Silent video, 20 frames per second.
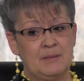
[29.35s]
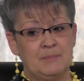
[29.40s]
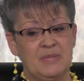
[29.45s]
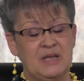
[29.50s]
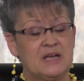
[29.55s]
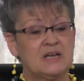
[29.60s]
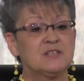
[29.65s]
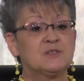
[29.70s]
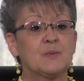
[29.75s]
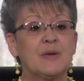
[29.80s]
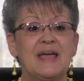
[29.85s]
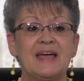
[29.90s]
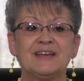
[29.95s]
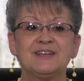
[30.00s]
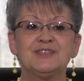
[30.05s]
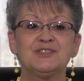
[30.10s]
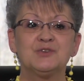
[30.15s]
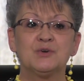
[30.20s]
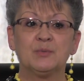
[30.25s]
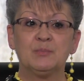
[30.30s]
because we
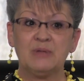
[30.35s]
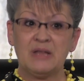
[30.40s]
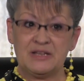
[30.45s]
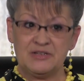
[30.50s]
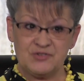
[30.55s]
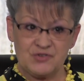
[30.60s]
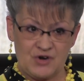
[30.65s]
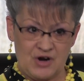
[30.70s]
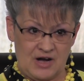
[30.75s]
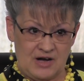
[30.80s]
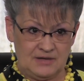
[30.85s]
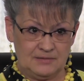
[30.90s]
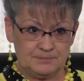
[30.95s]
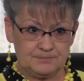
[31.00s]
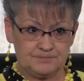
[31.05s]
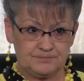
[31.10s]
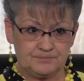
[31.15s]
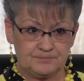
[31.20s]
had to do a blood draw